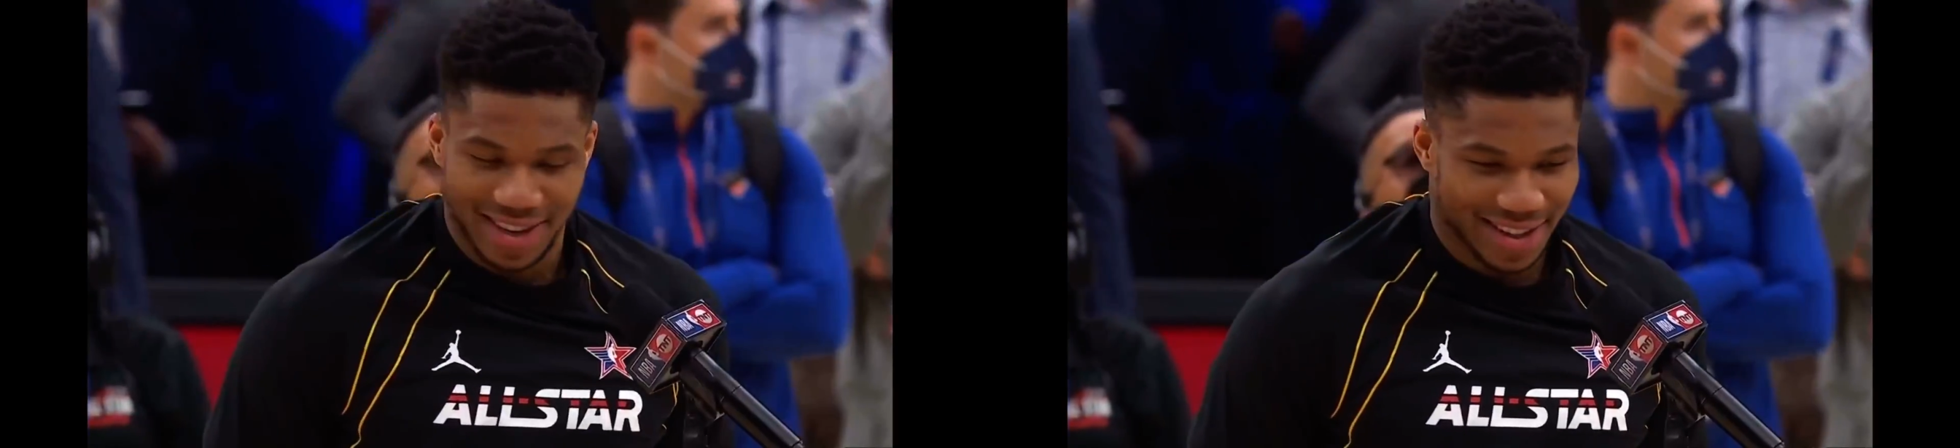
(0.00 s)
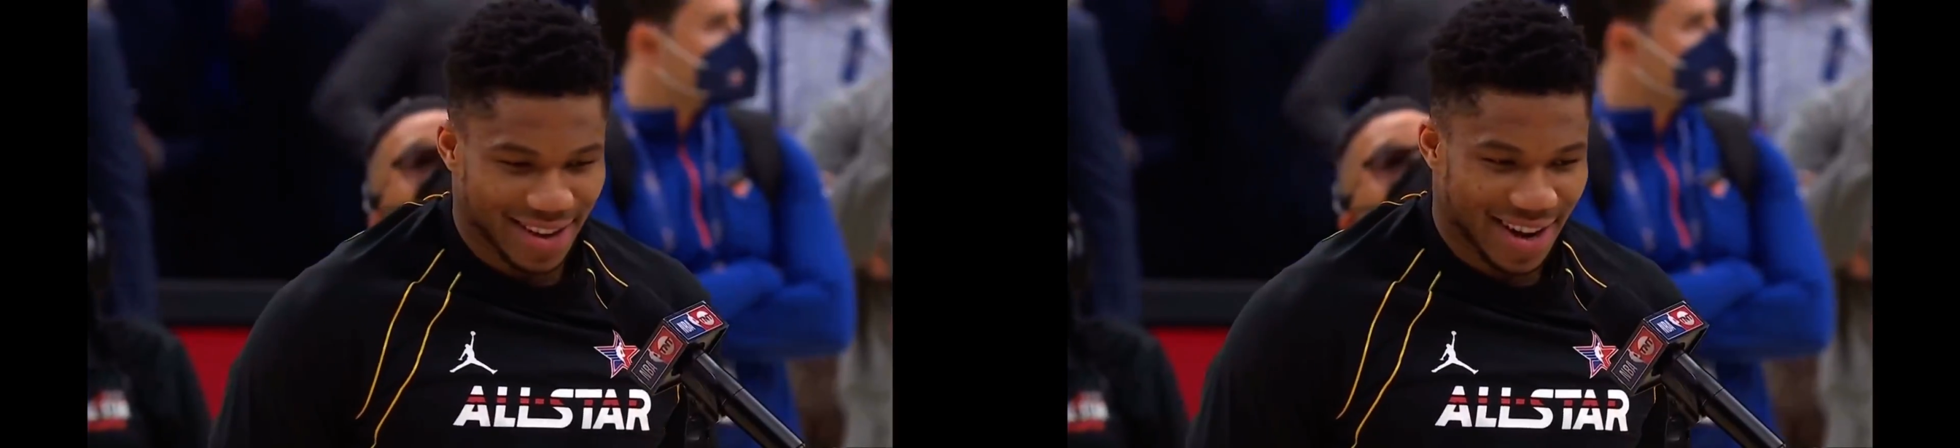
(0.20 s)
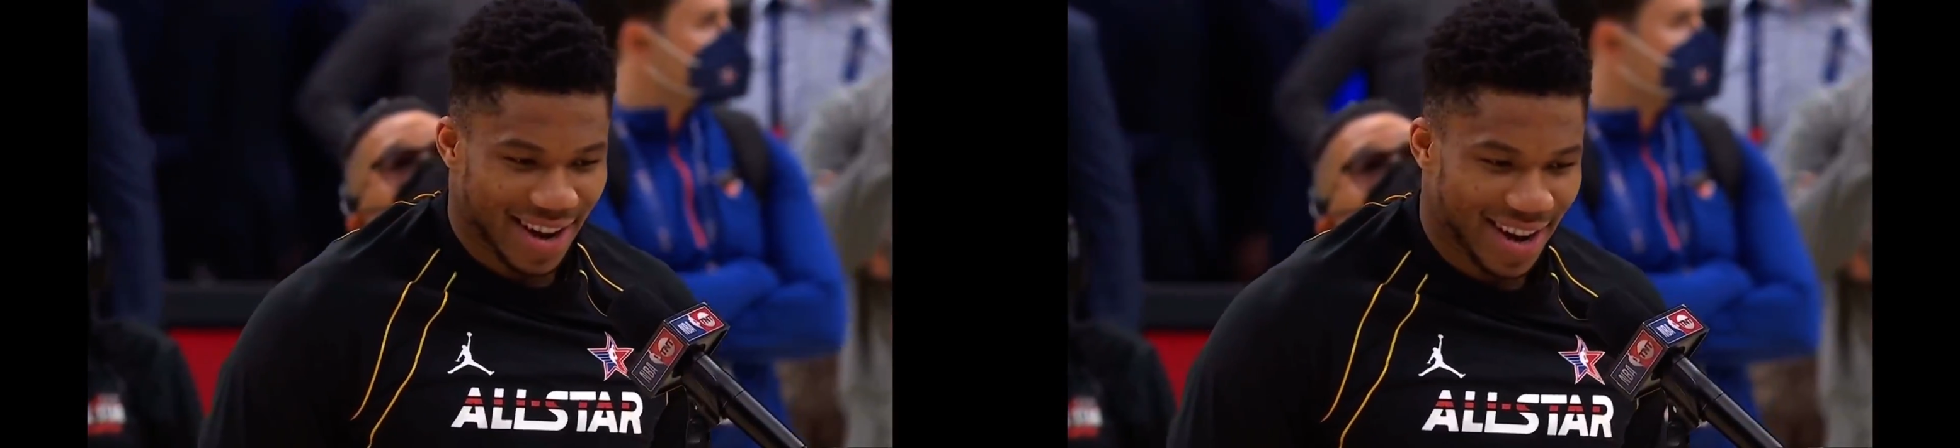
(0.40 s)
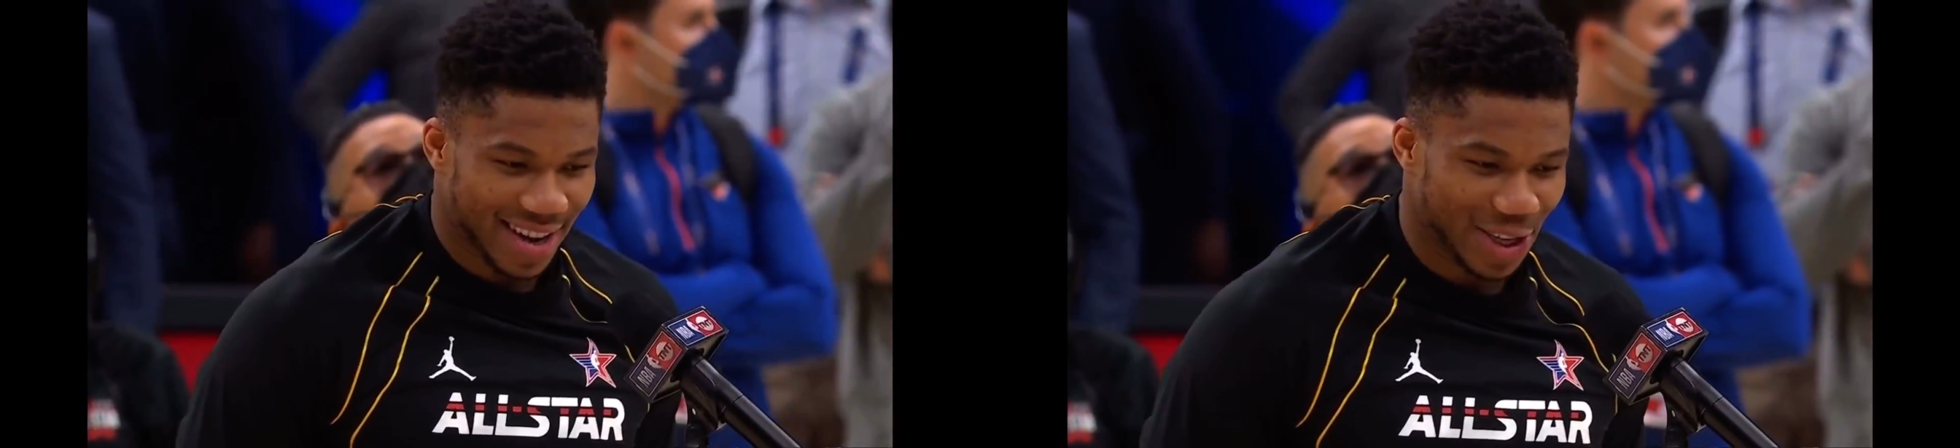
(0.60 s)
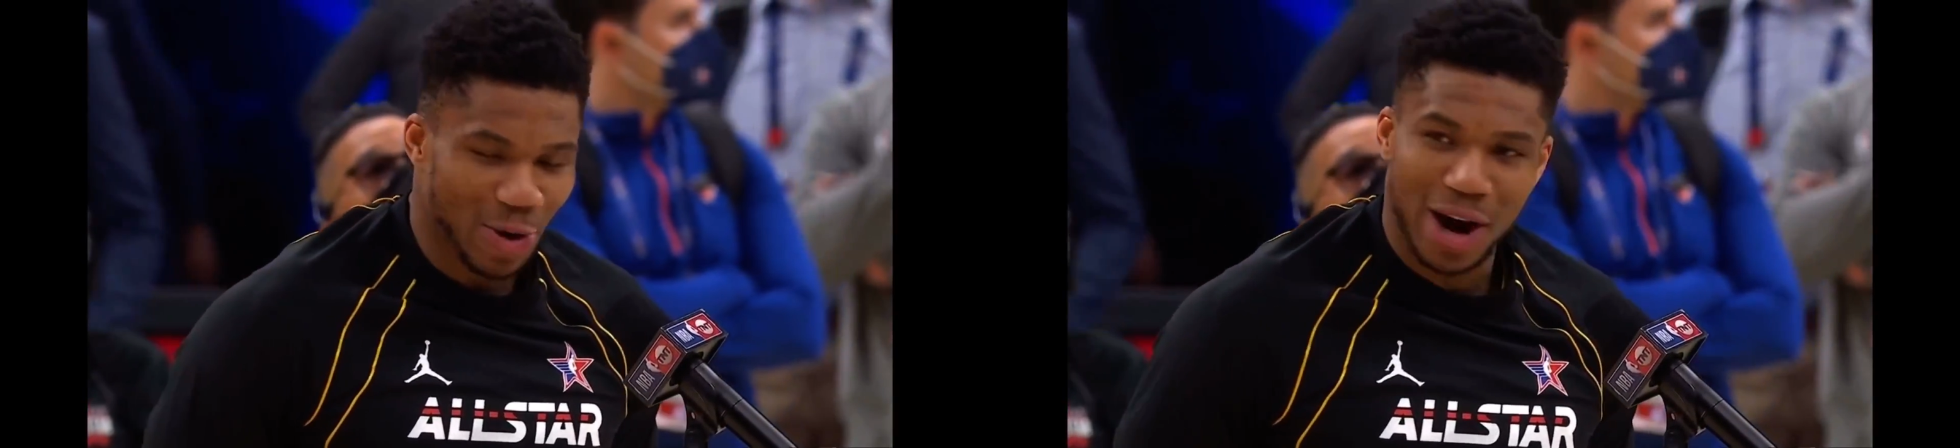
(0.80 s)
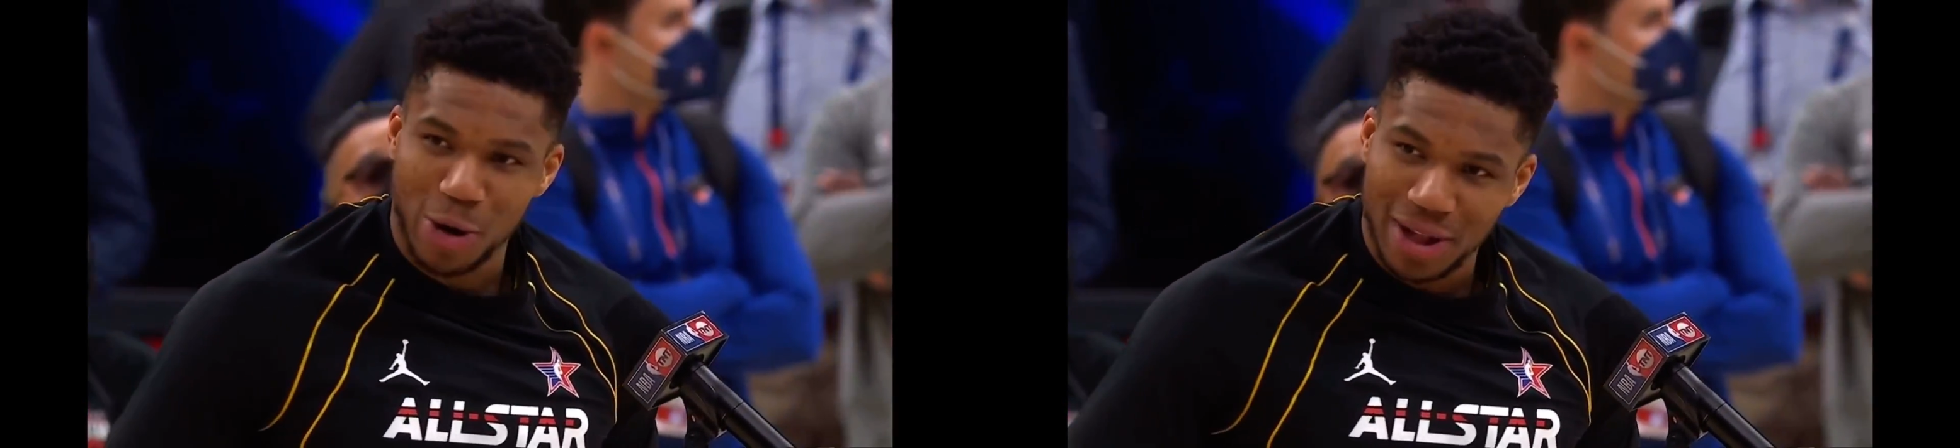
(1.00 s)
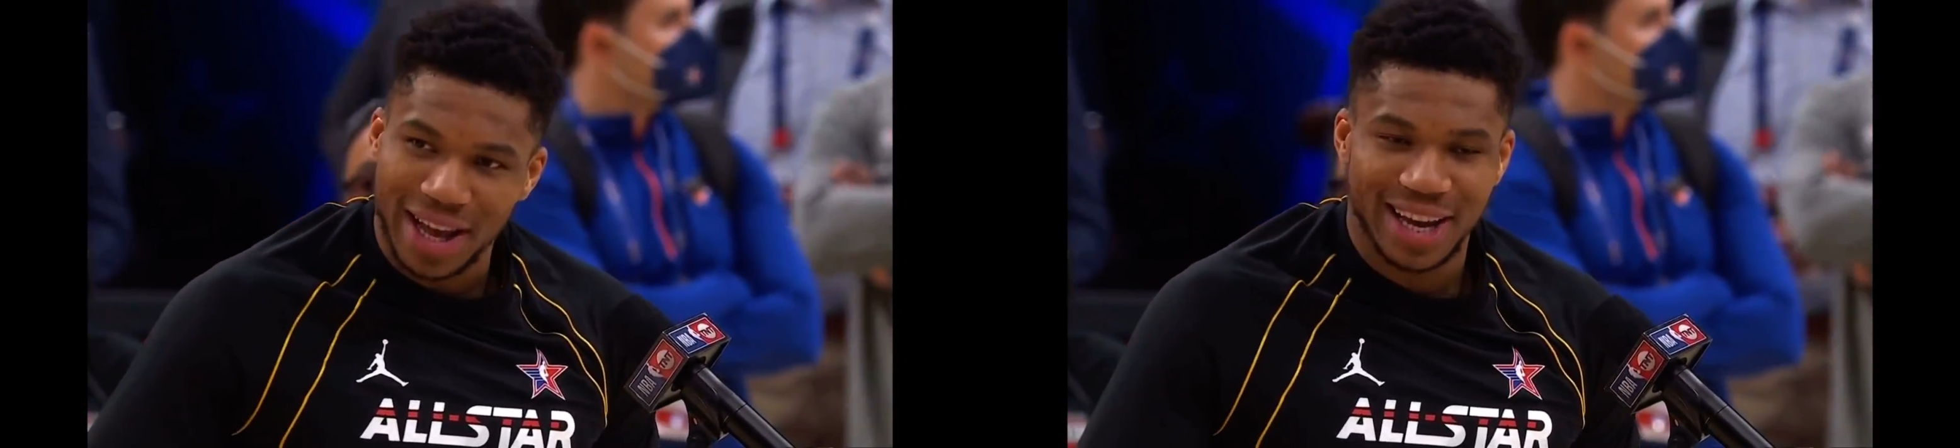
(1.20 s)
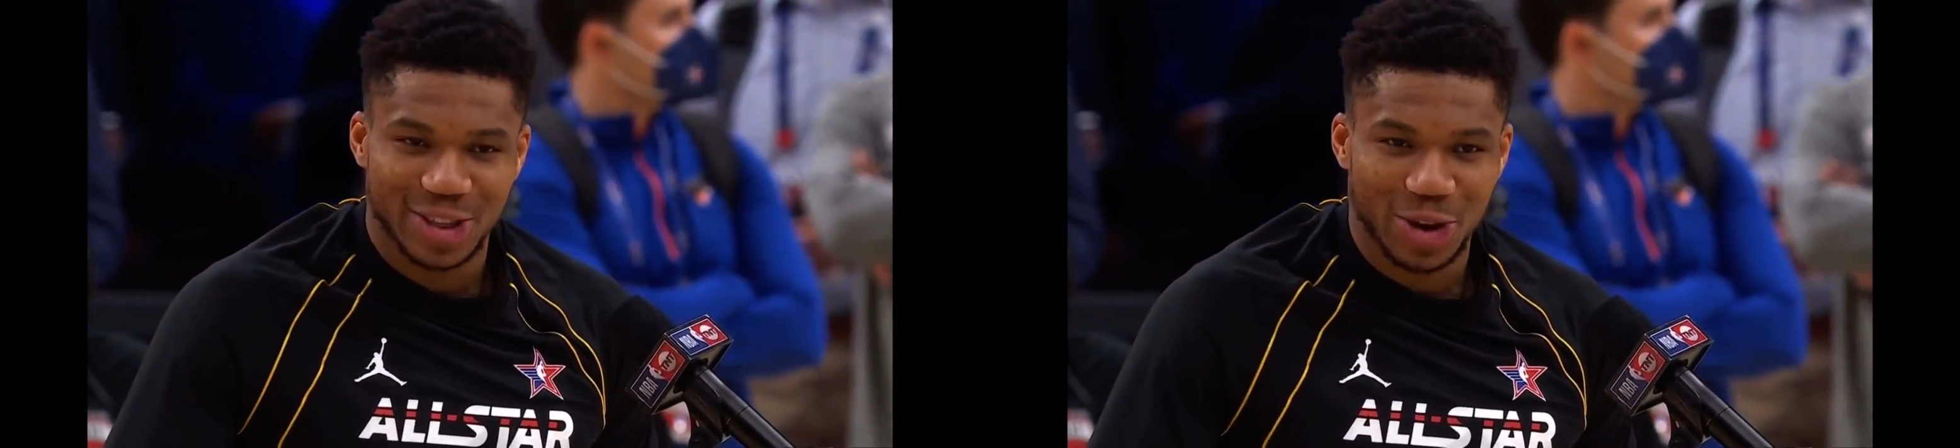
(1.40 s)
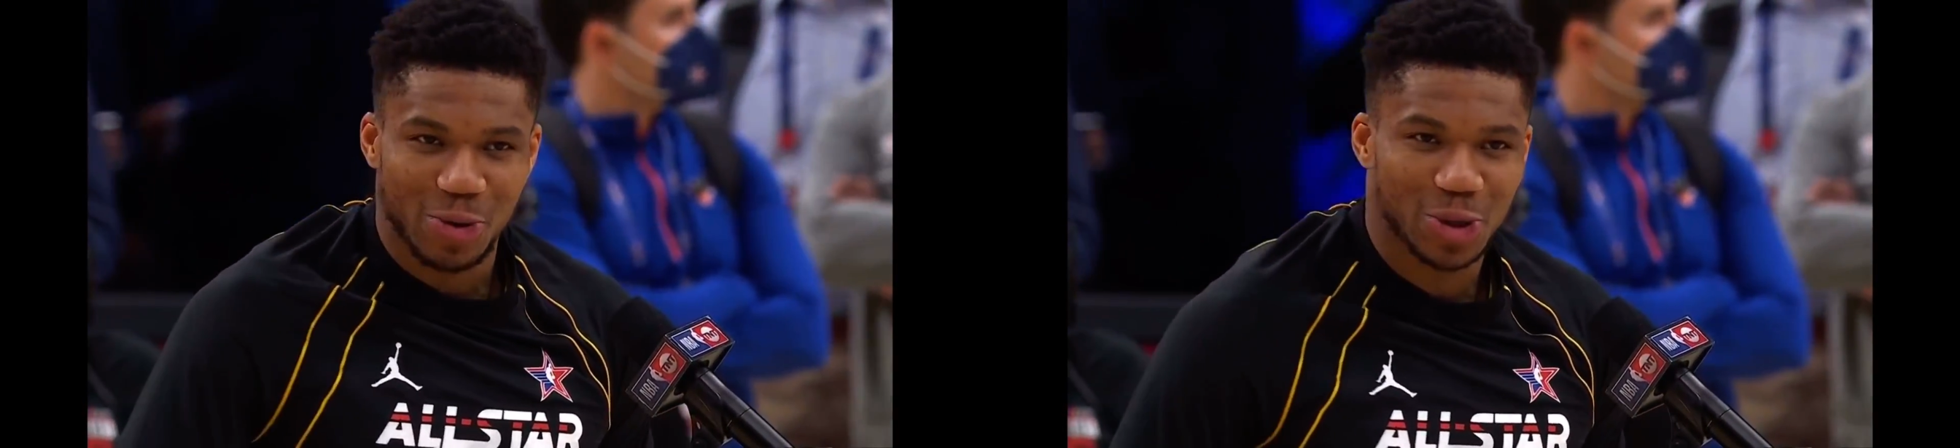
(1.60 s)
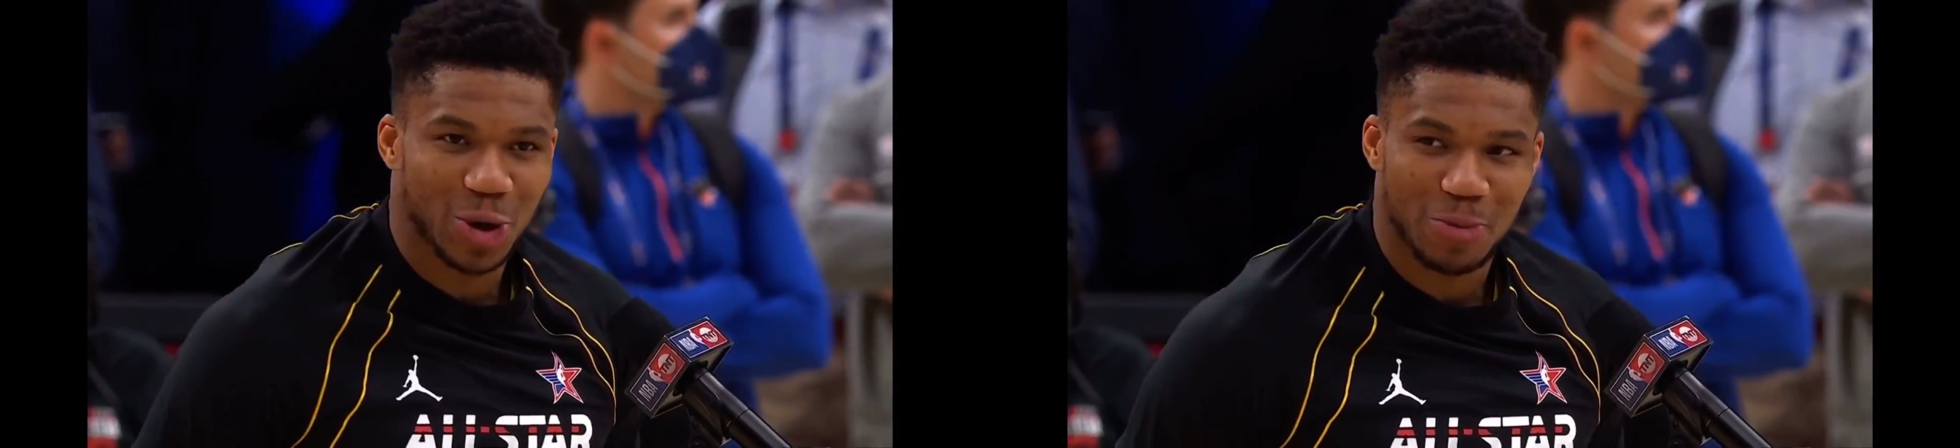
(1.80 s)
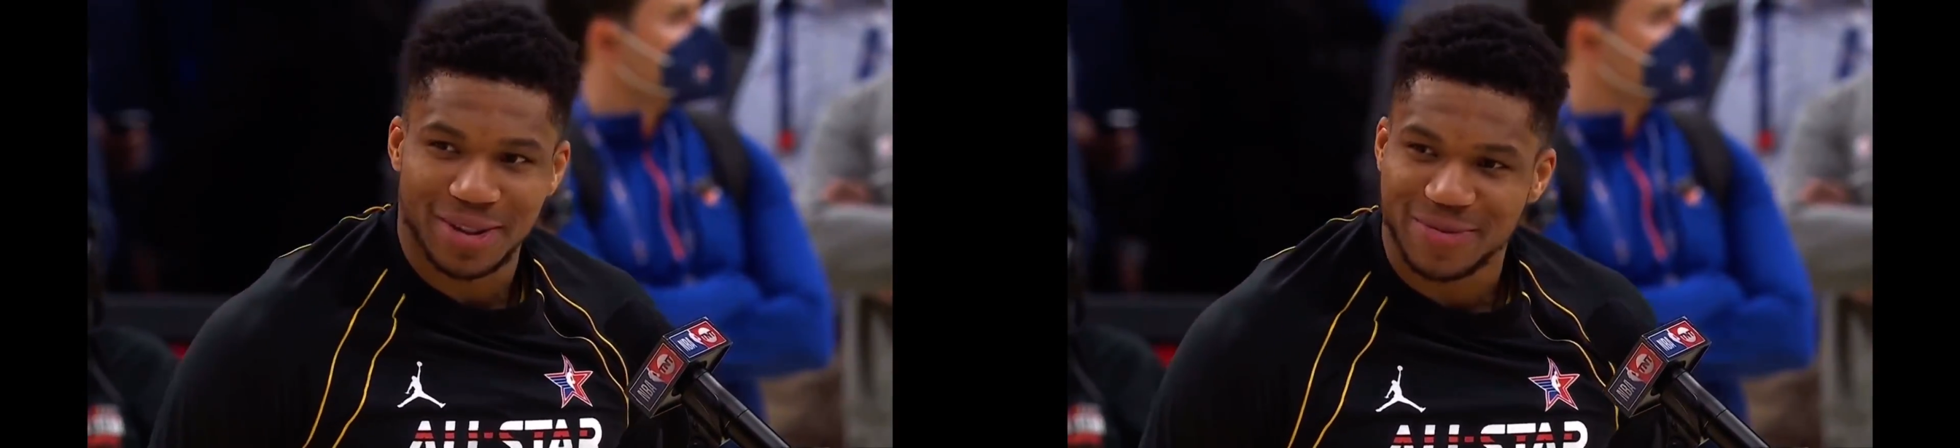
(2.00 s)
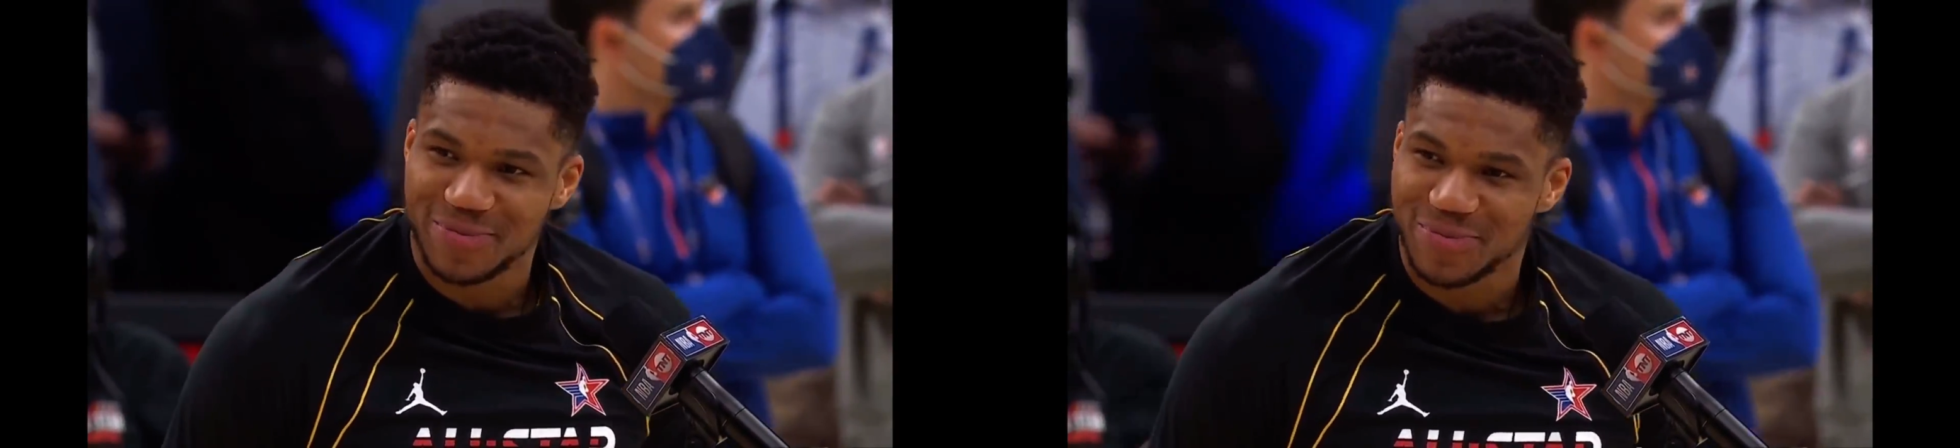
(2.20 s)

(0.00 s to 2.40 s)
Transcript: and uh, you know, I called ahead, so it was open.